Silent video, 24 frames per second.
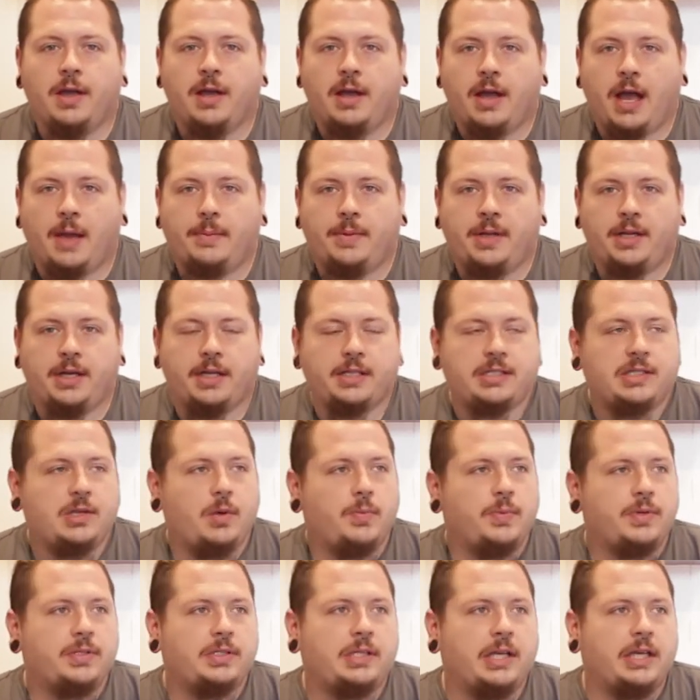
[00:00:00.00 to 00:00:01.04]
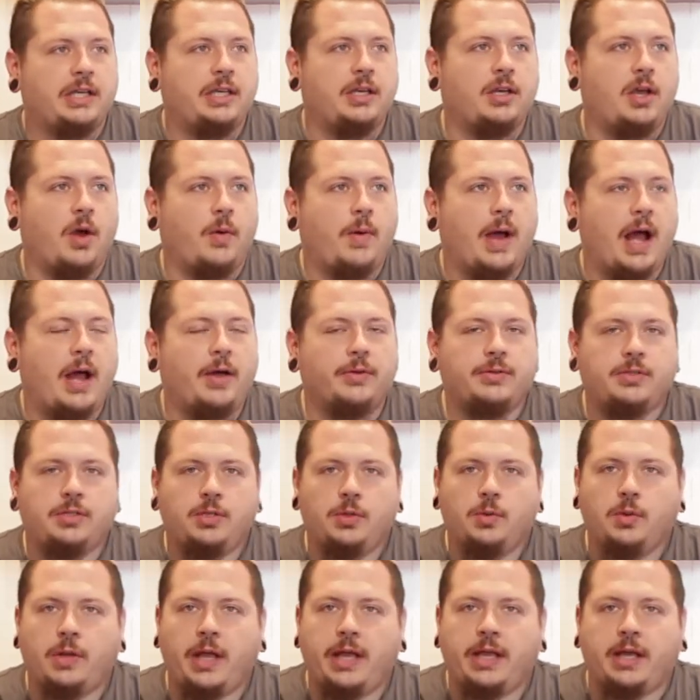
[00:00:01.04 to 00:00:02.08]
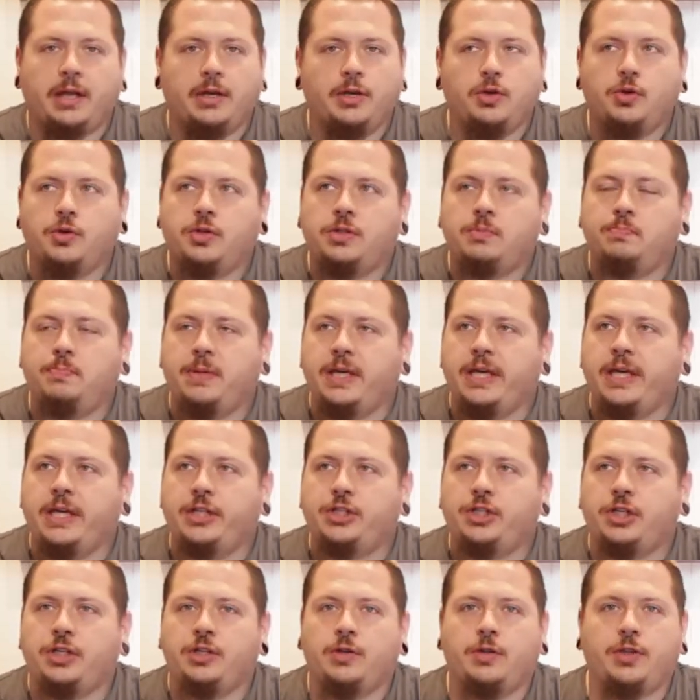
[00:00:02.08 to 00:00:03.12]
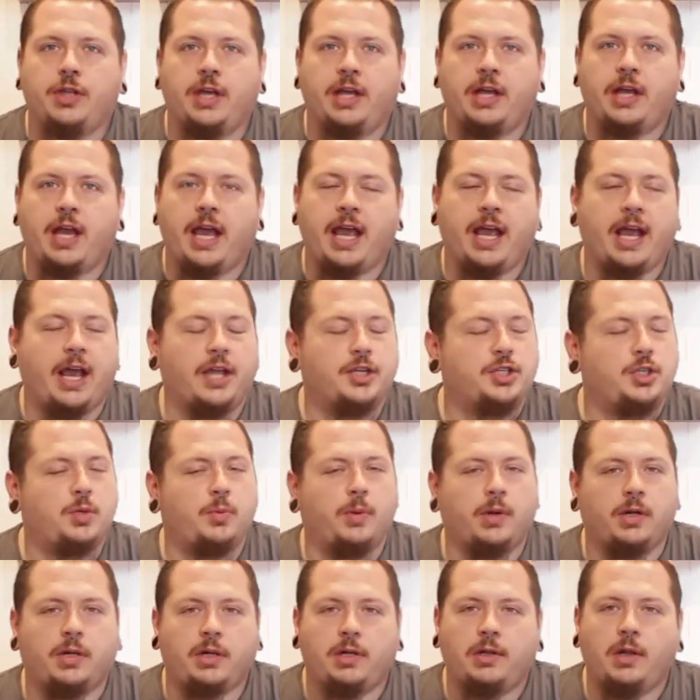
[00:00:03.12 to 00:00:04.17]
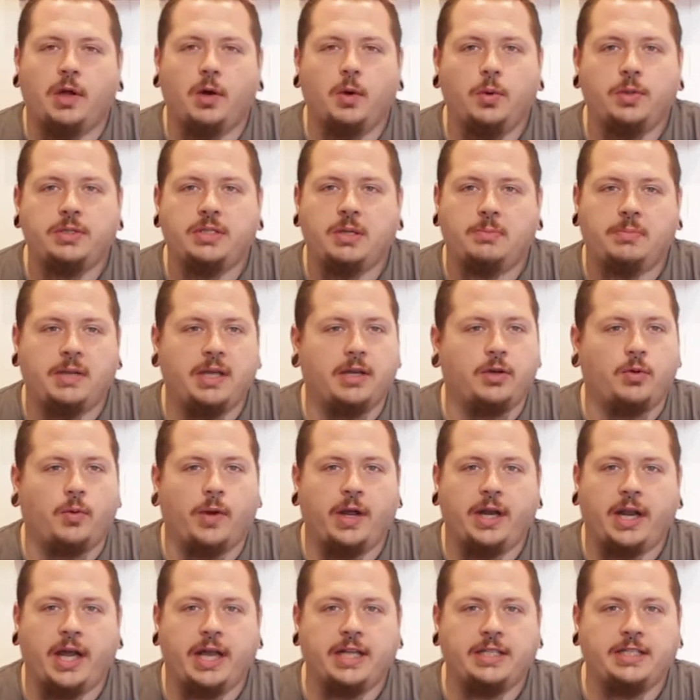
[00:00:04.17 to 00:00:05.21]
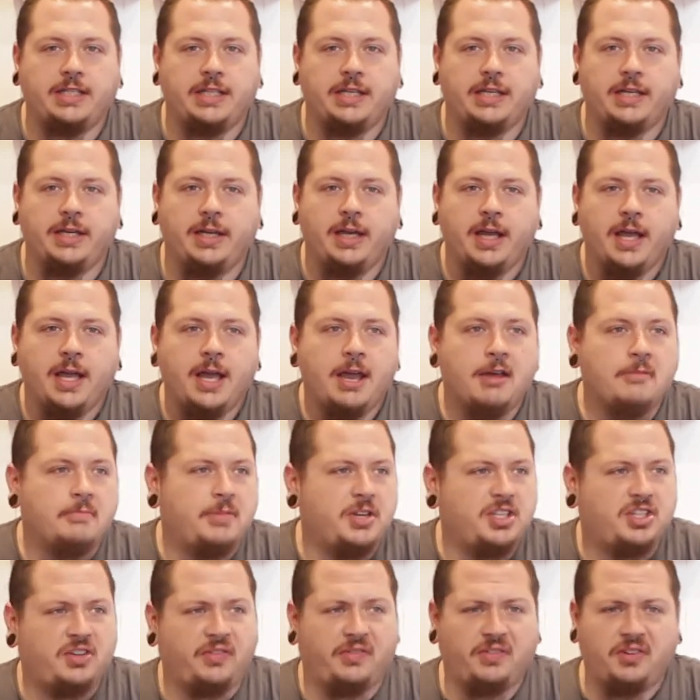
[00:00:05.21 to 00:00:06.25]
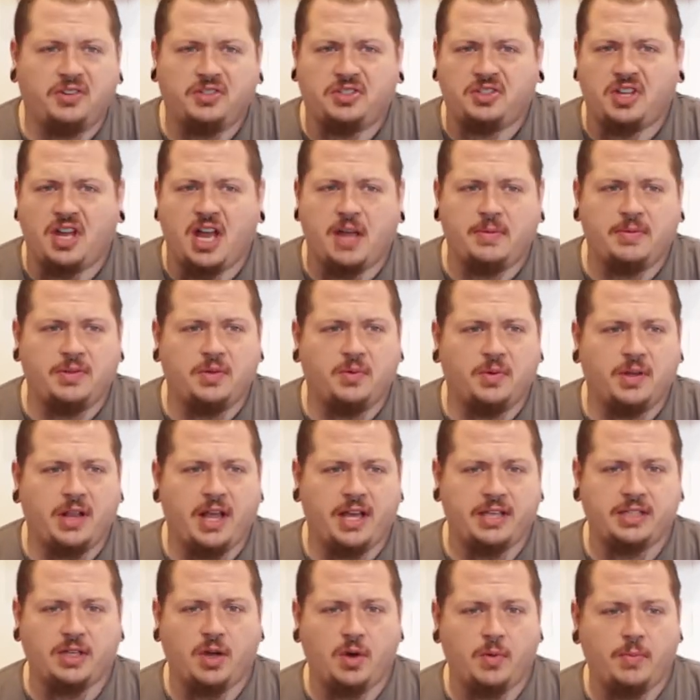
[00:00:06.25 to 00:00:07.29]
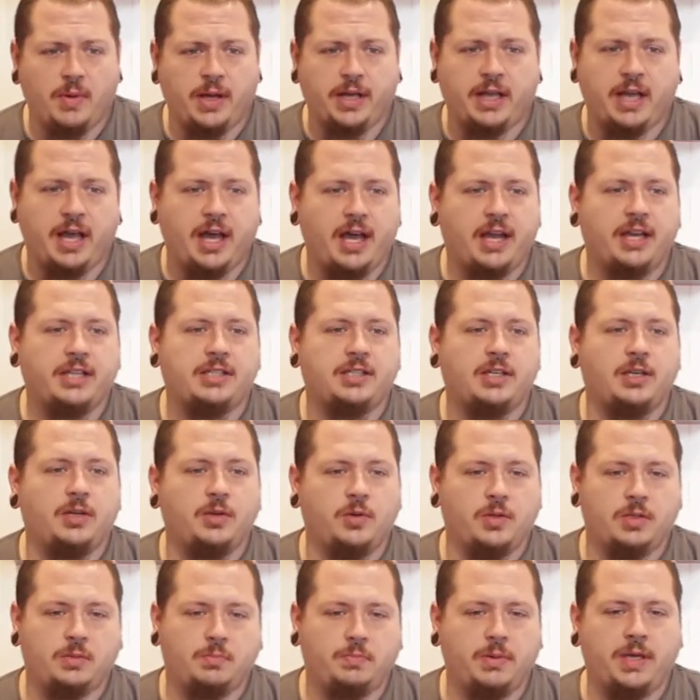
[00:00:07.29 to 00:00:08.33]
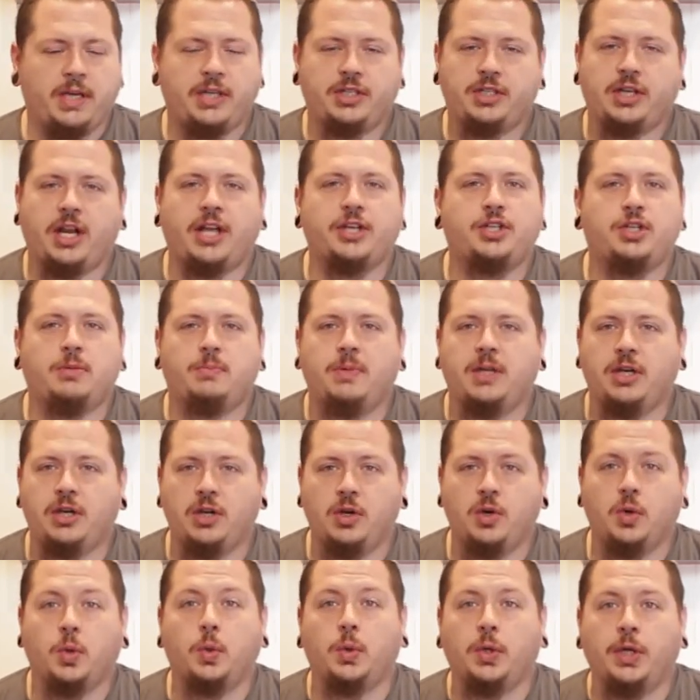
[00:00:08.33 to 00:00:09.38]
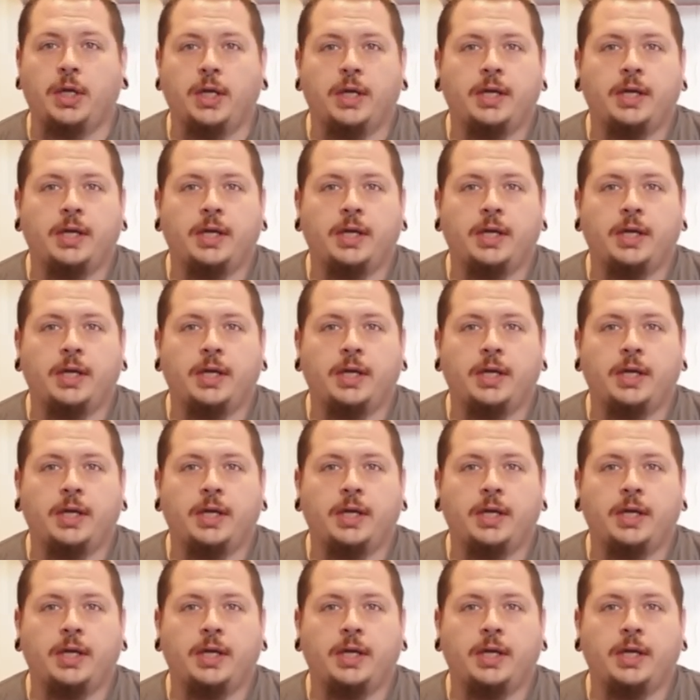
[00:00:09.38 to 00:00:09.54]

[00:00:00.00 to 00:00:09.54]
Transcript: I mean, it's almost like you go out to like a nudist beach and you think, hey, I should wear clothes. It'd be a great idea. But it's your first time and you realize, oh my God, it's a nudist beach and I should be nude.